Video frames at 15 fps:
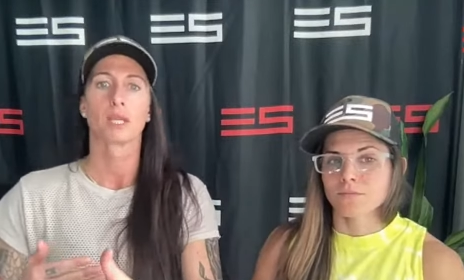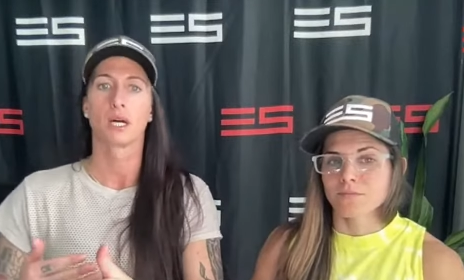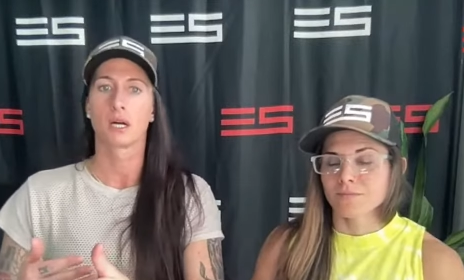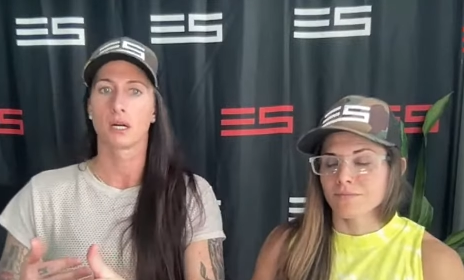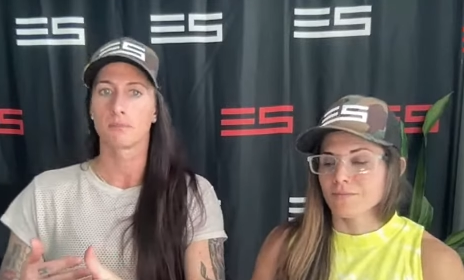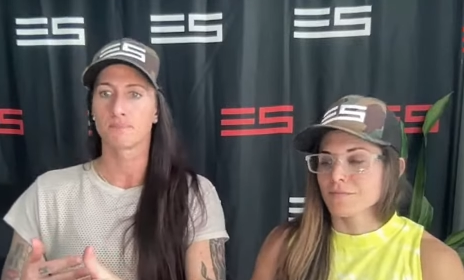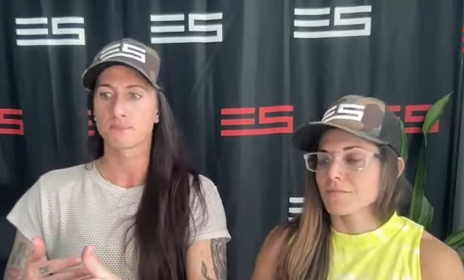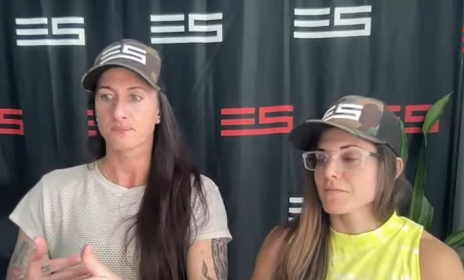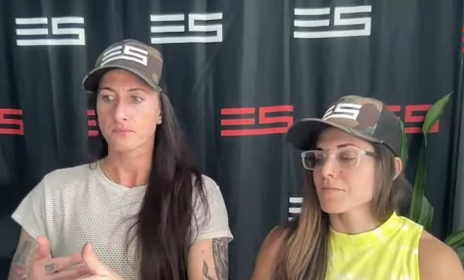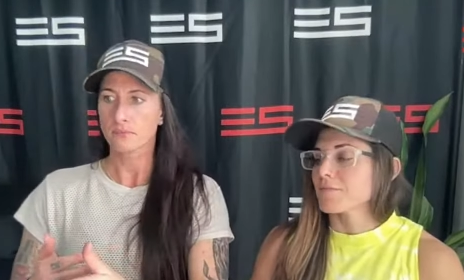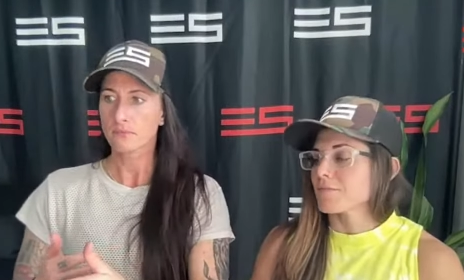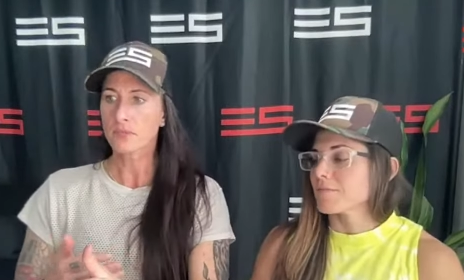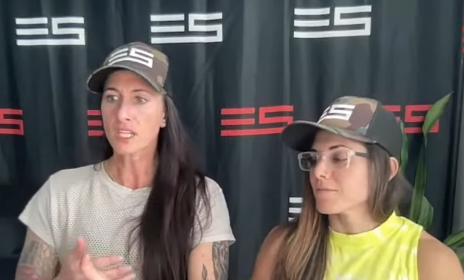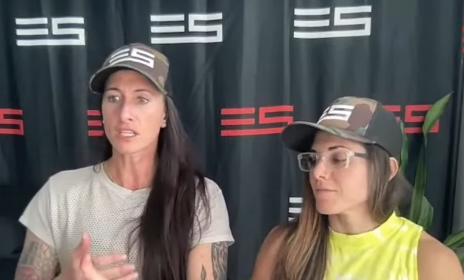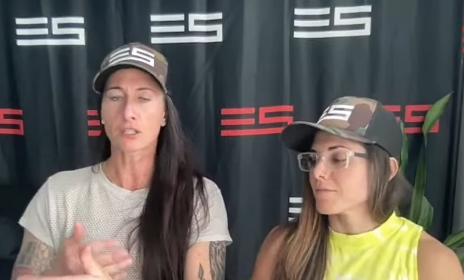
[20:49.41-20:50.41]
Speaker 1: Um,
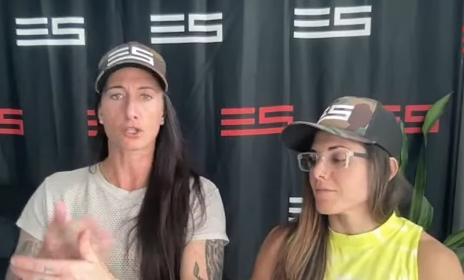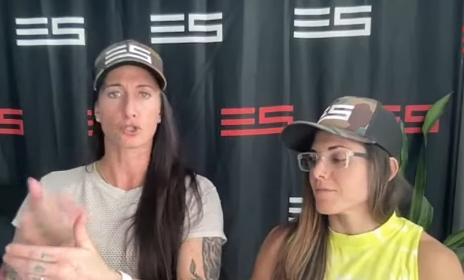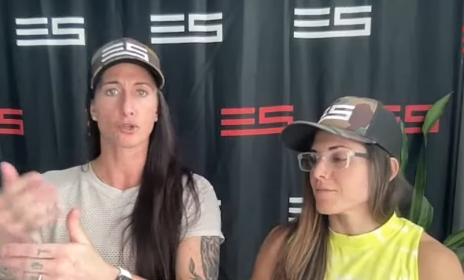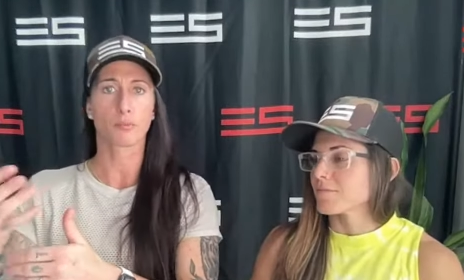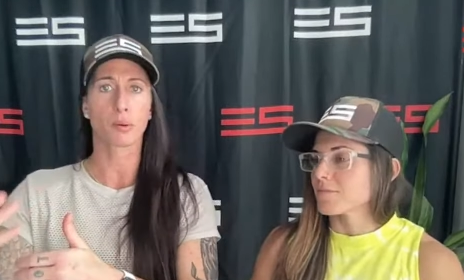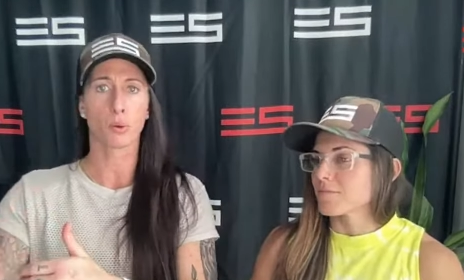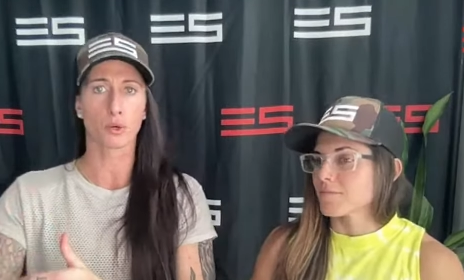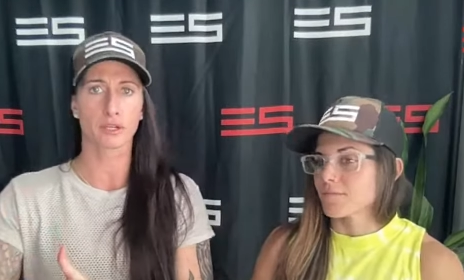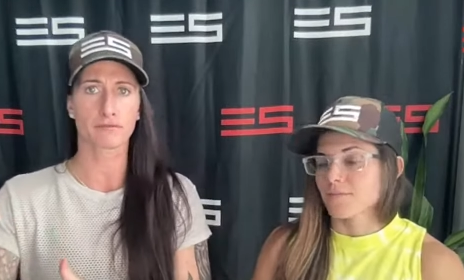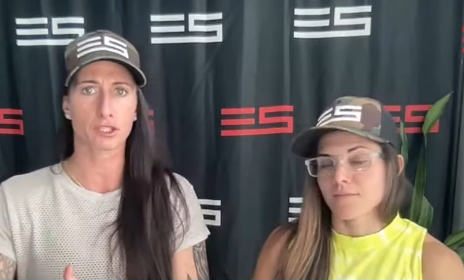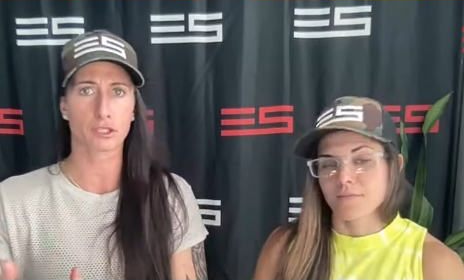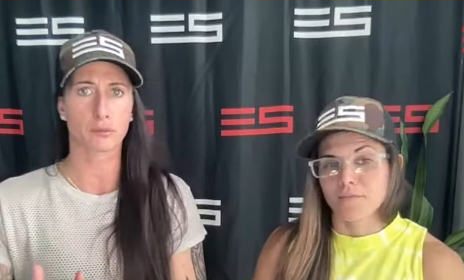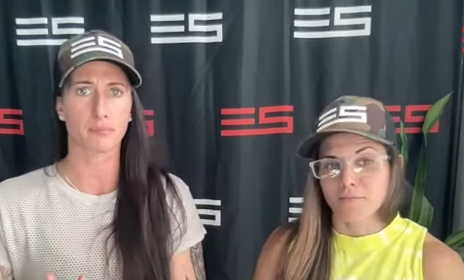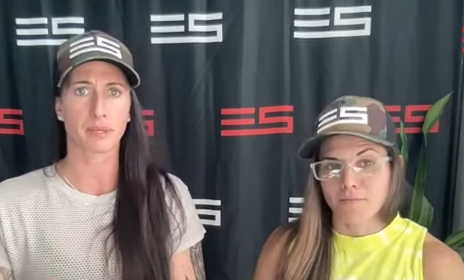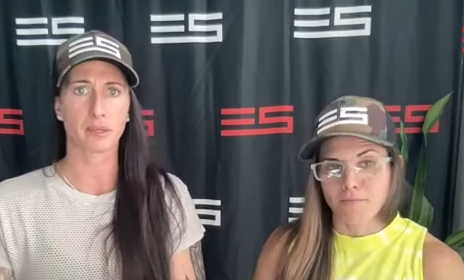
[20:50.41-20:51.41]
is it supportive
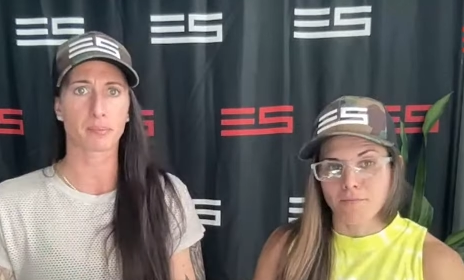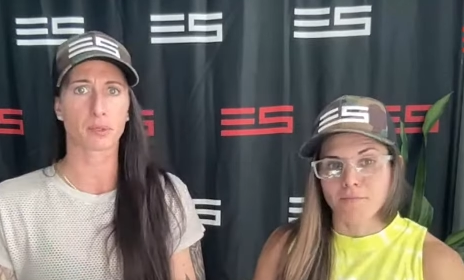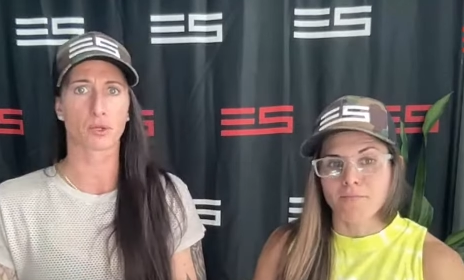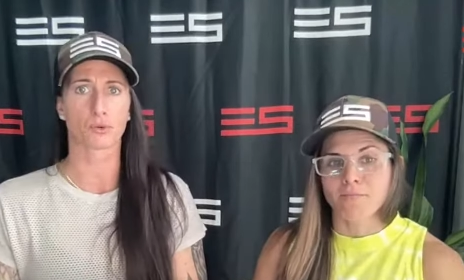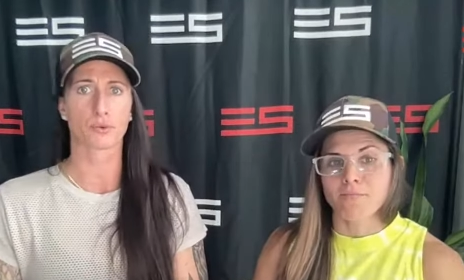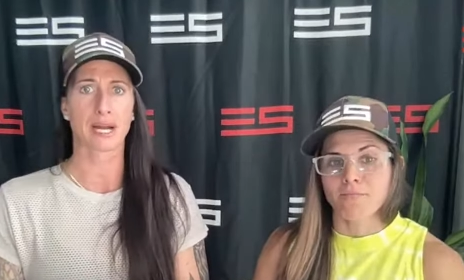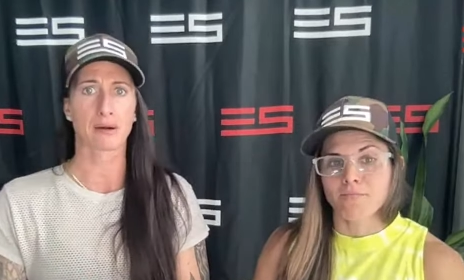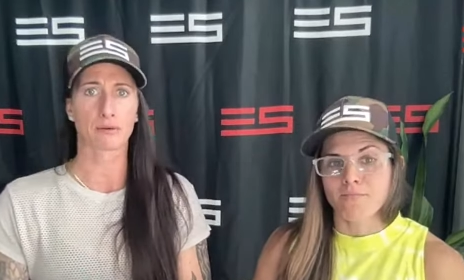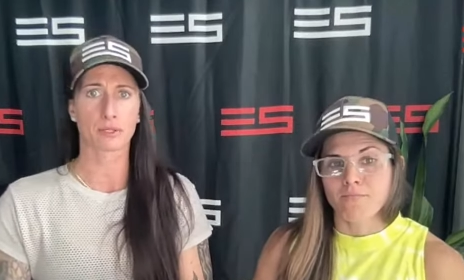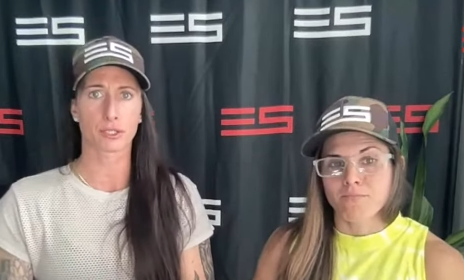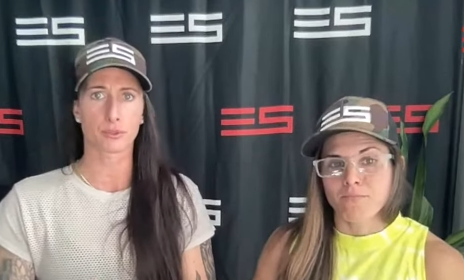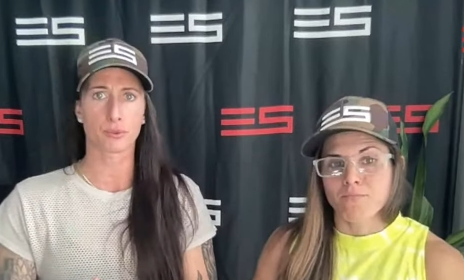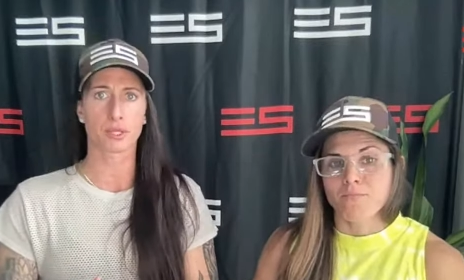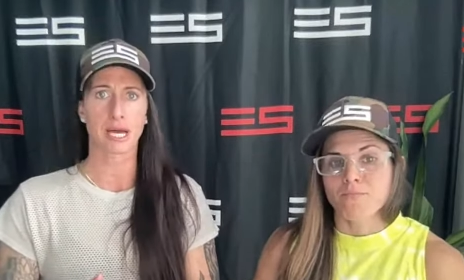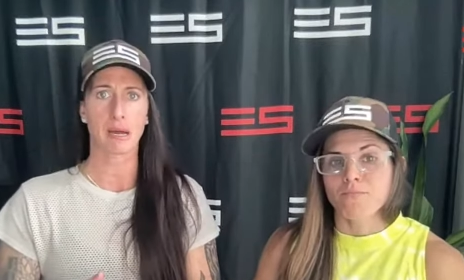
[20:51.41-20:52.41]
to the people around
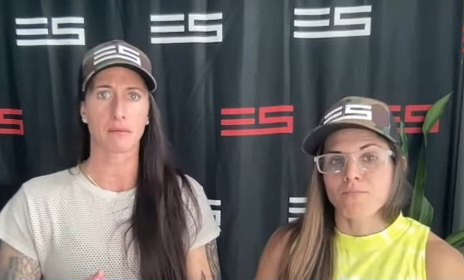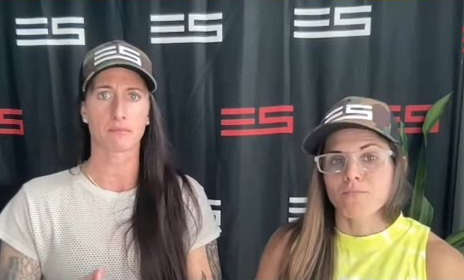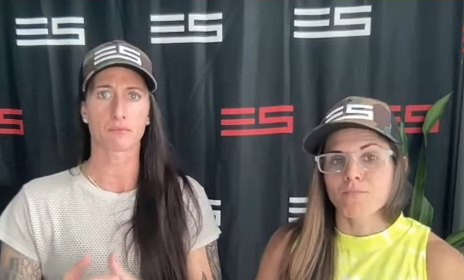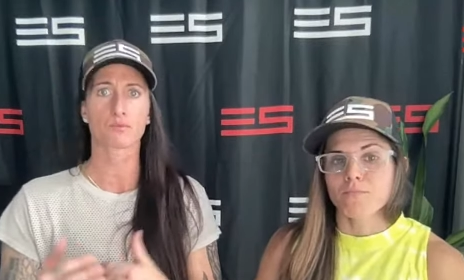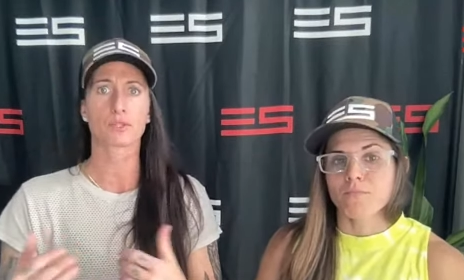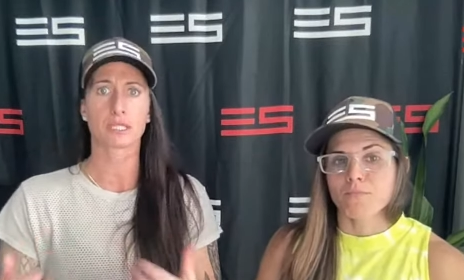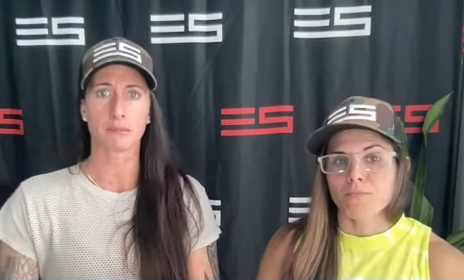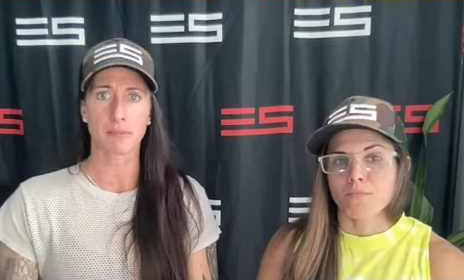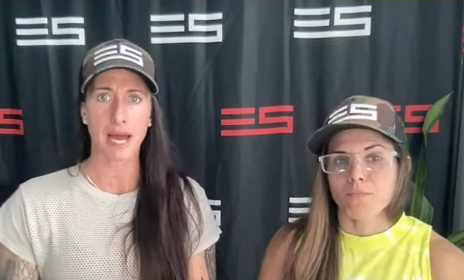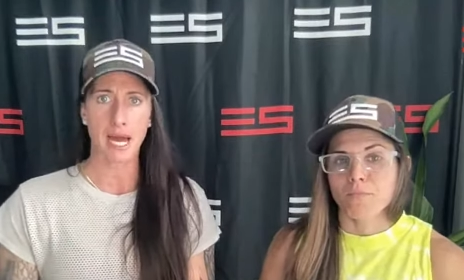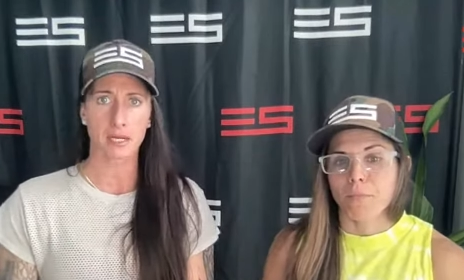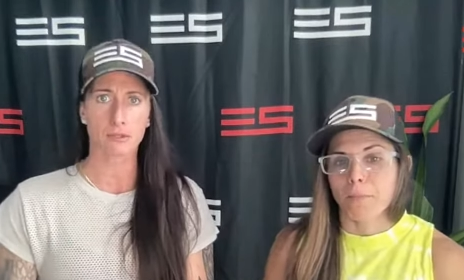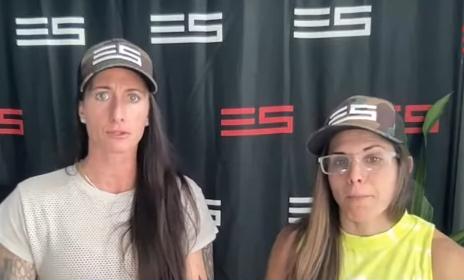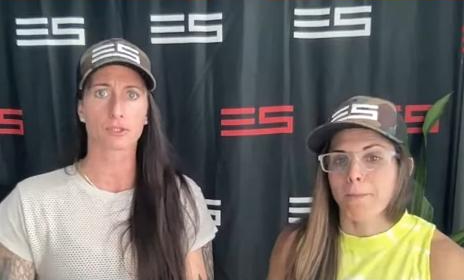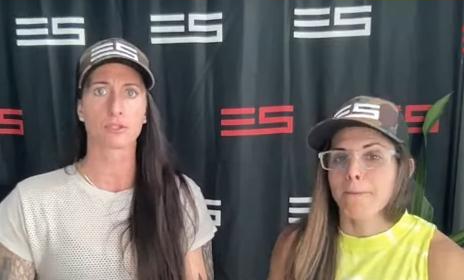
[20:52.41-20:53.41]
you that really
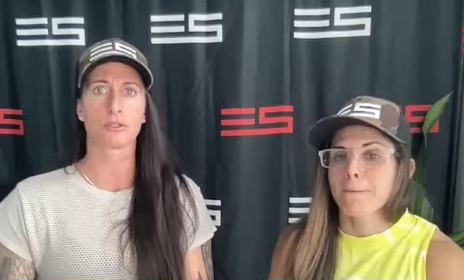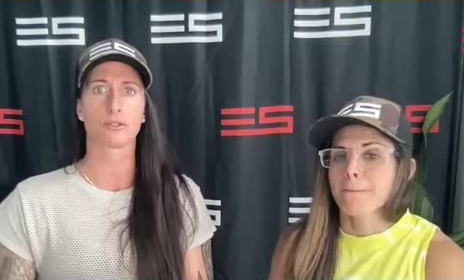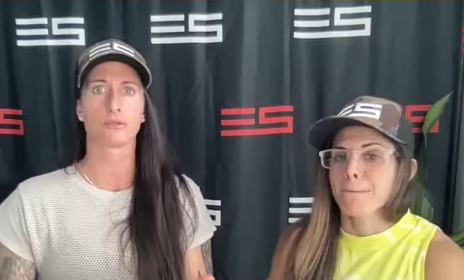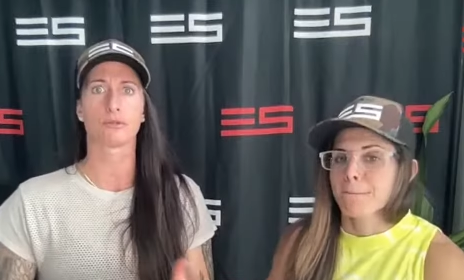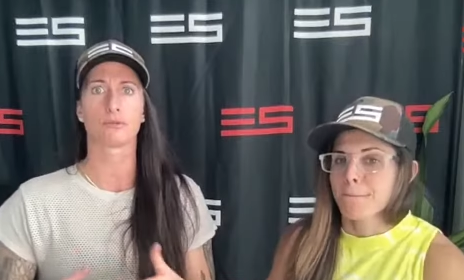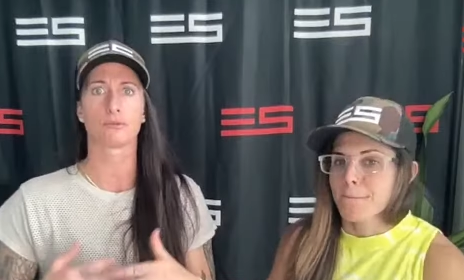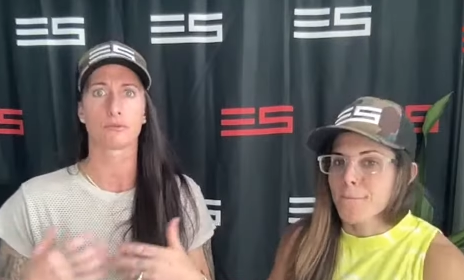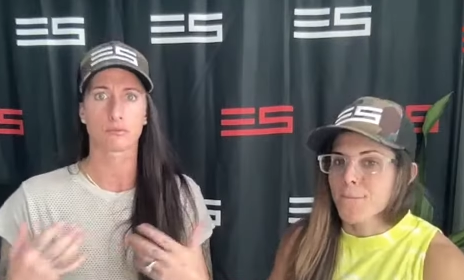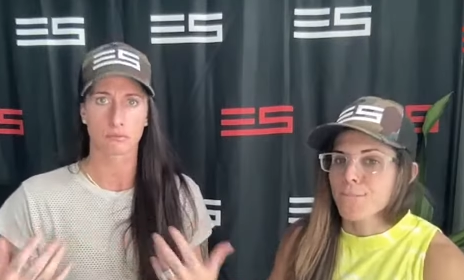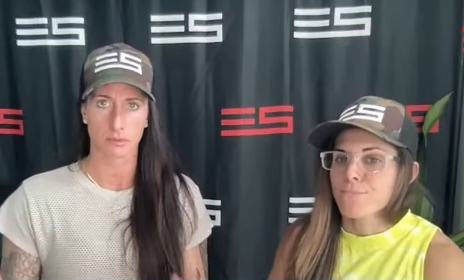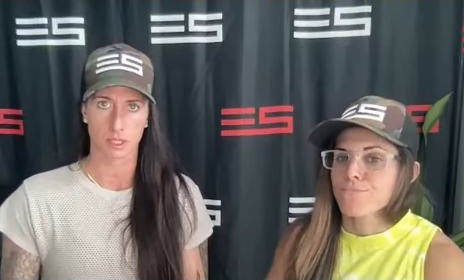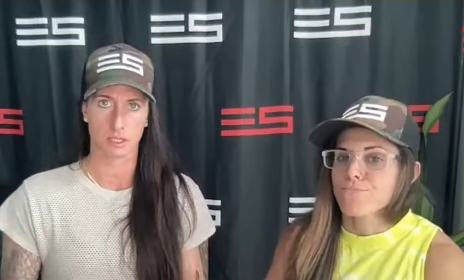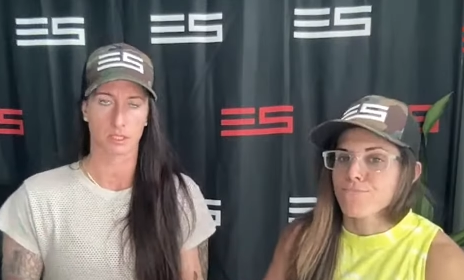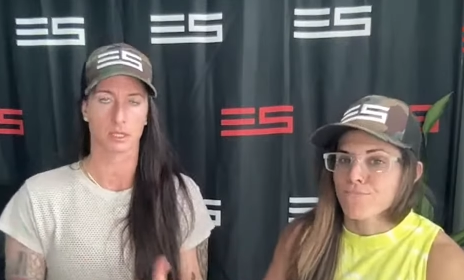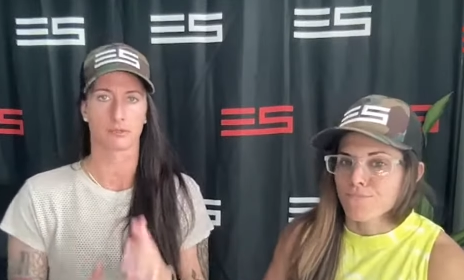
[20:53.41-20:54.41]
matter to you,
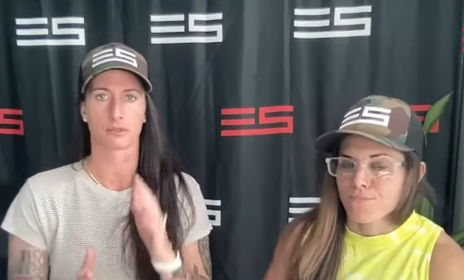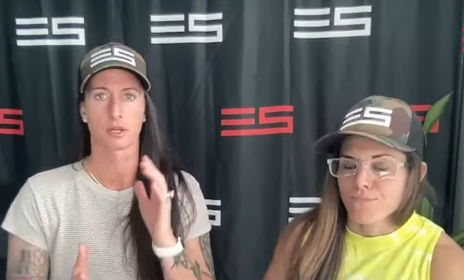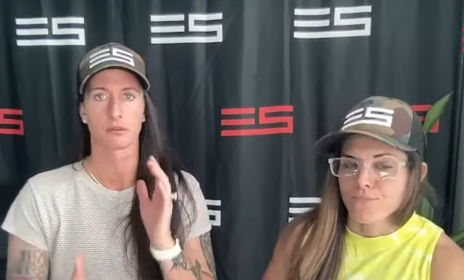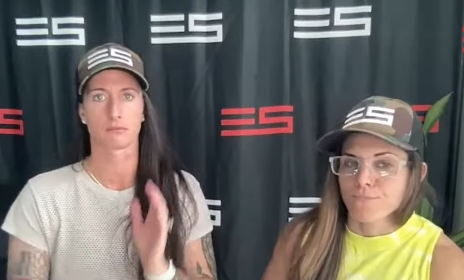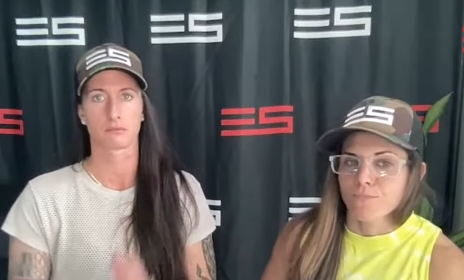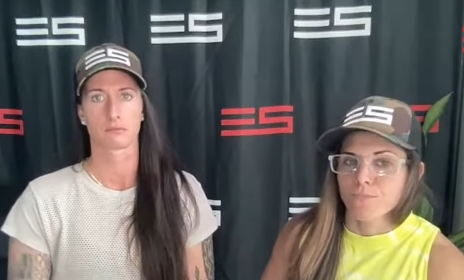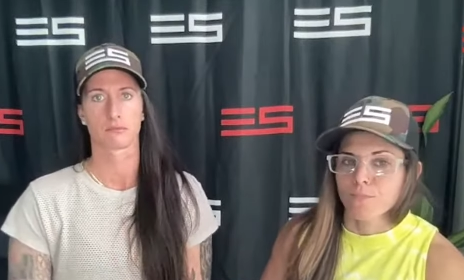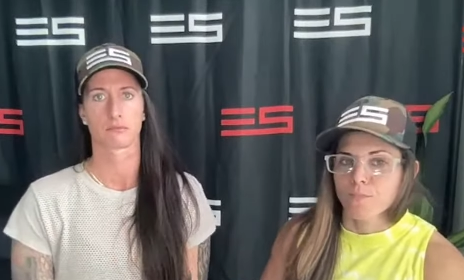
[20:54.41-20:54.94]
etc.?